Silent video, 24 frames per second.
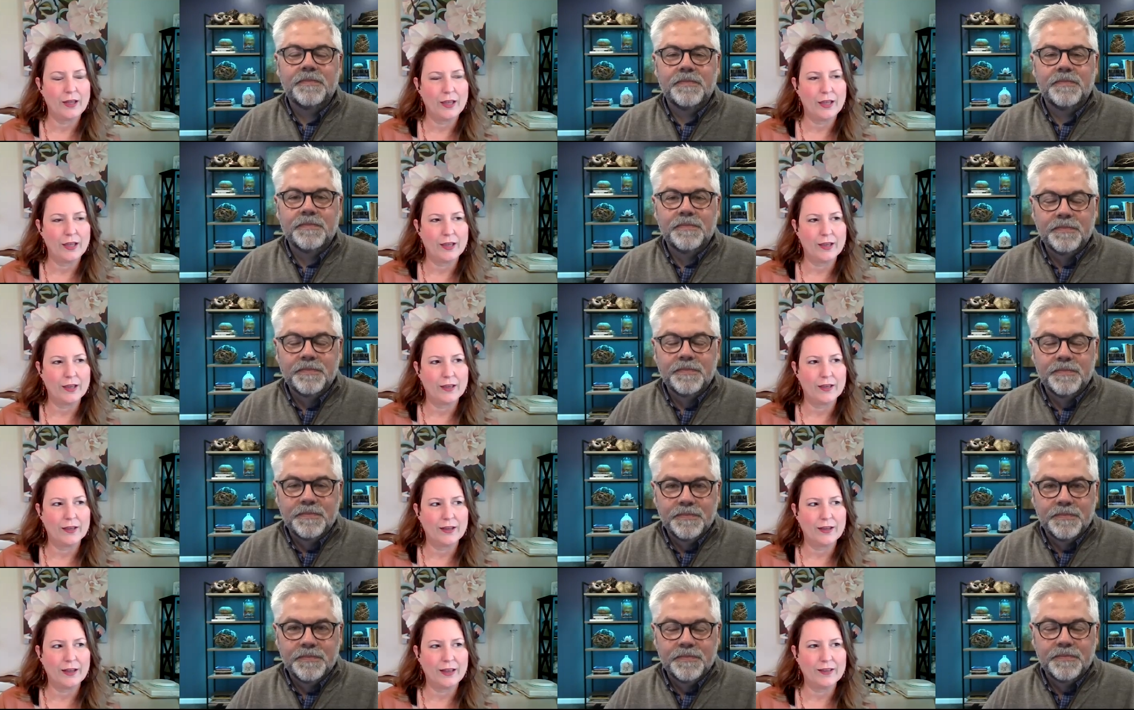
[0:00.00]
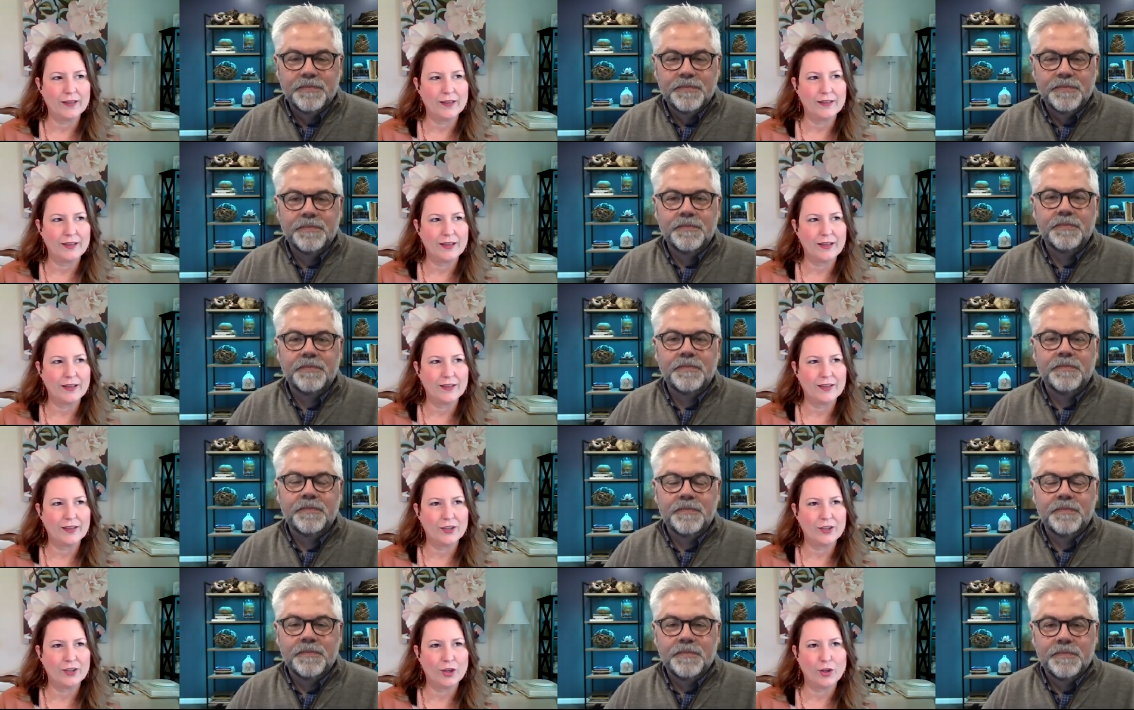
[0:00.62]
Speaker 1: and I,
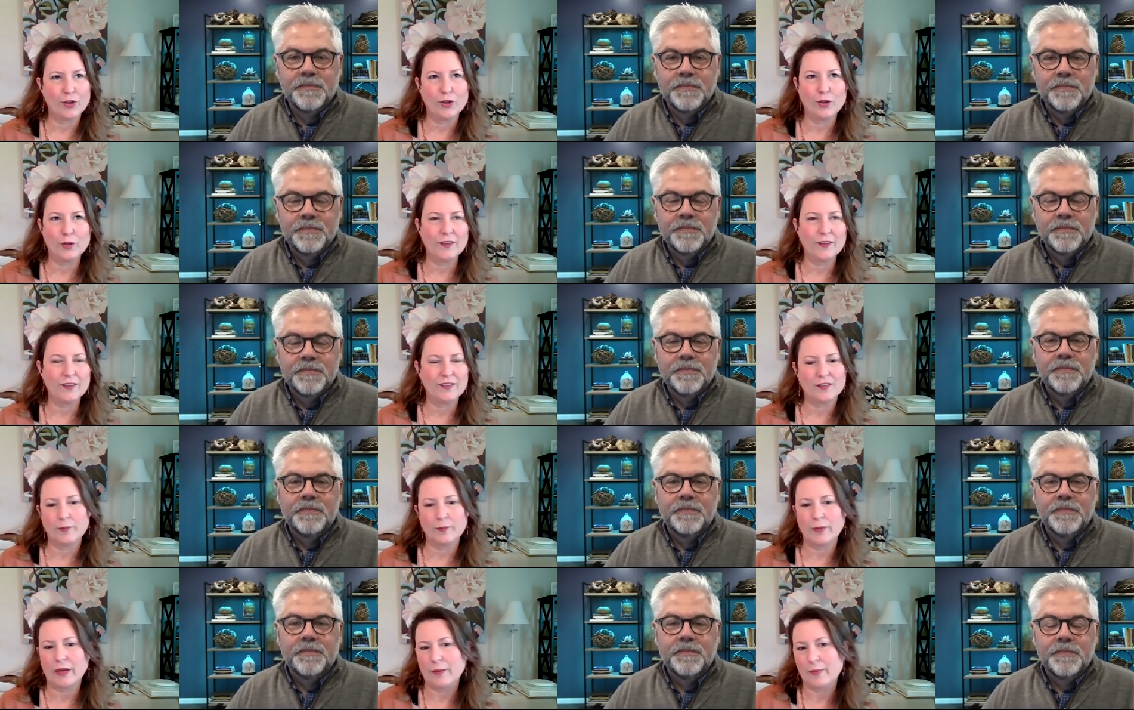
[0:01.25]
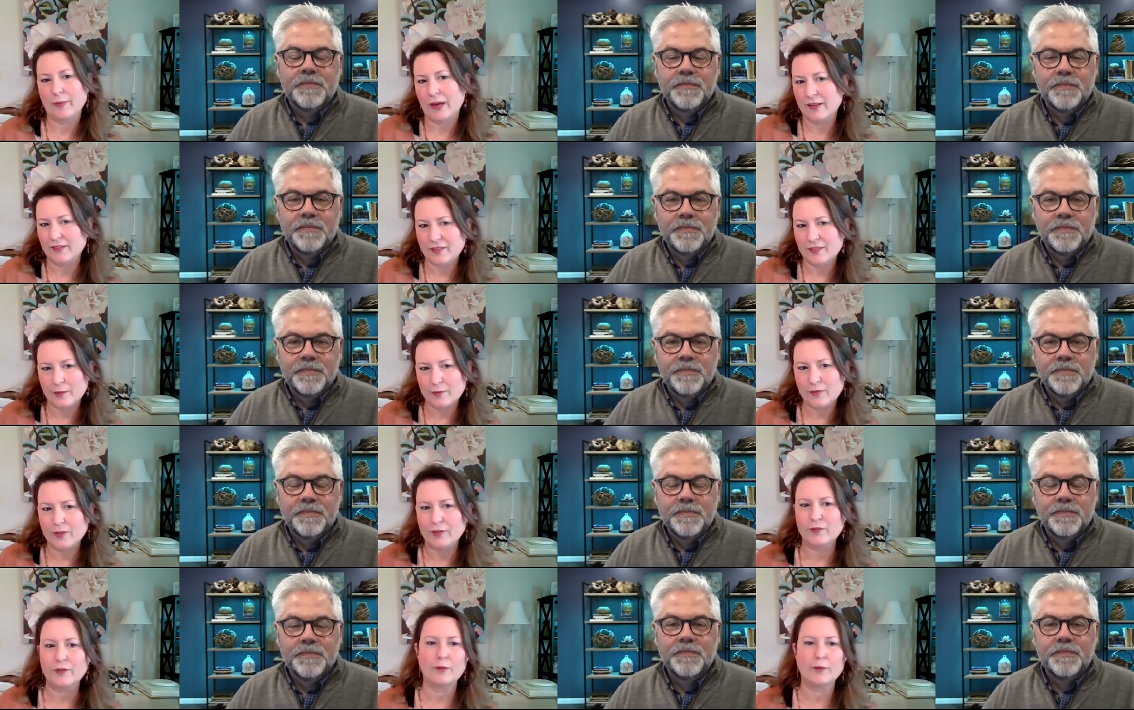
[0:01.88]
you know you think somebody buys
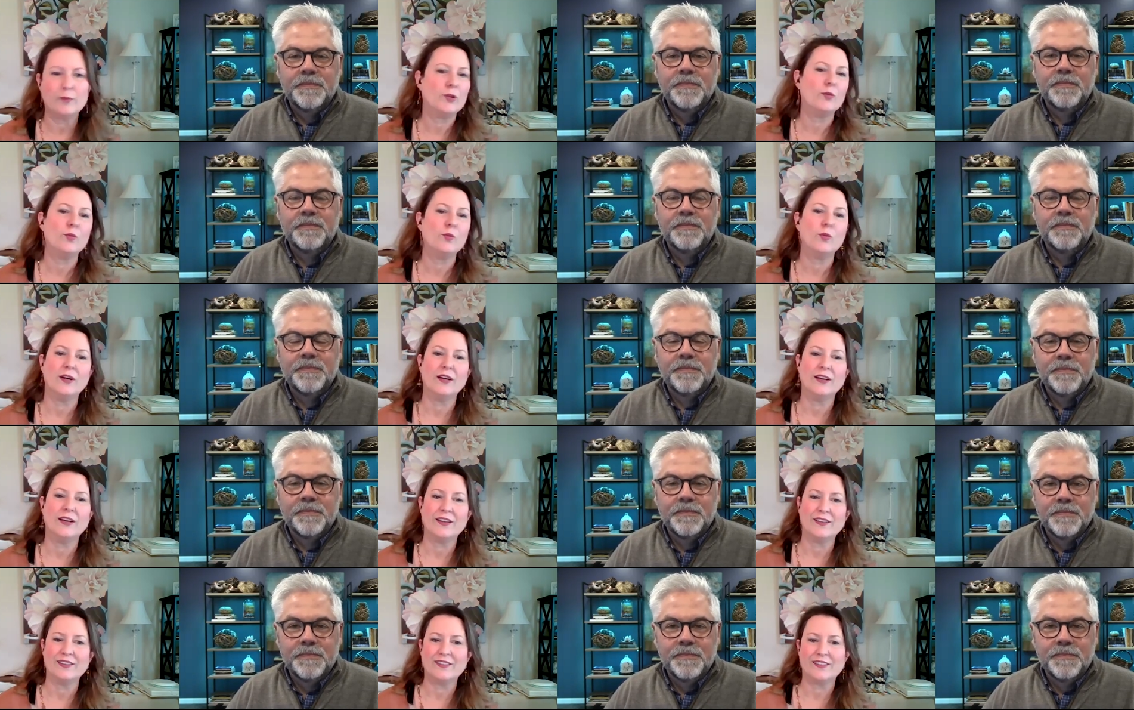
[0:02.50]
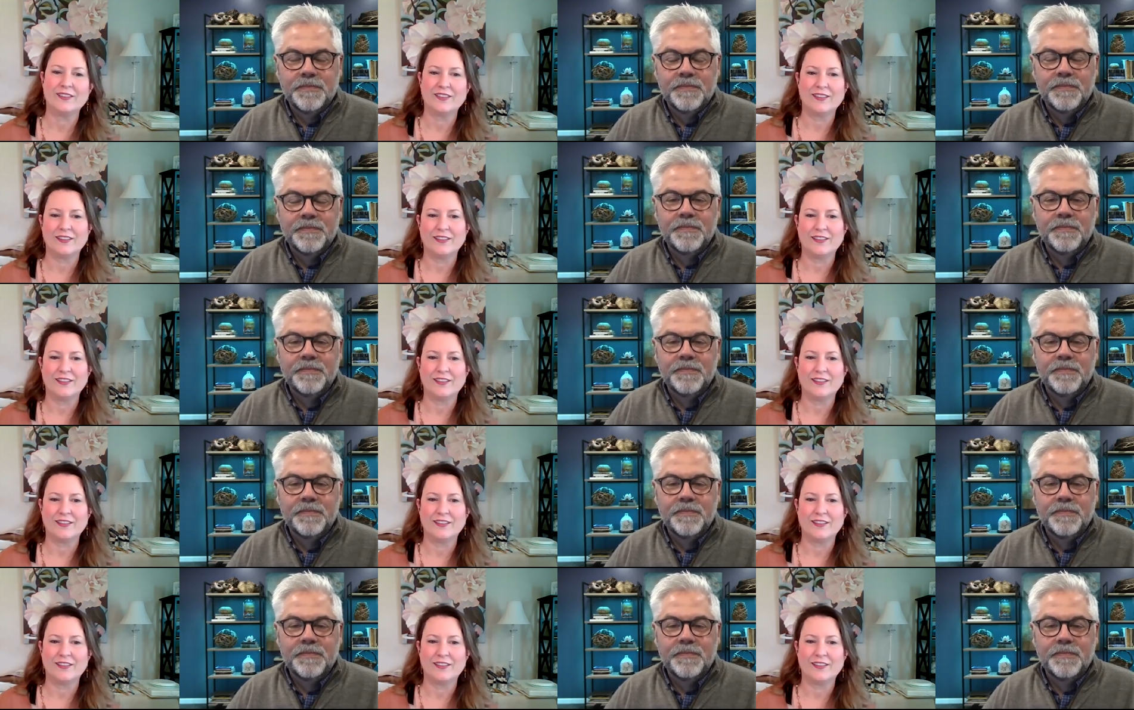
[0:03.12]
something from you once,